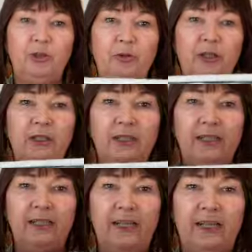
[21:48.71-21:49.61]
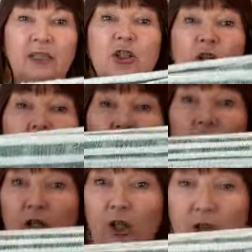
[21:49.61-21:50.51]
but it has got a
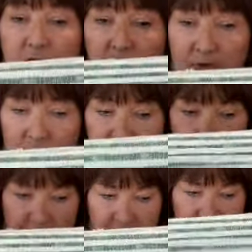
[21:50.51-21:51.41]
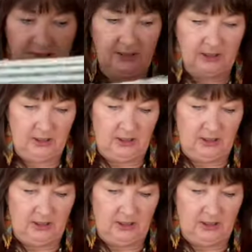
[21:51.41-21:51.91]
lot of stretch to this.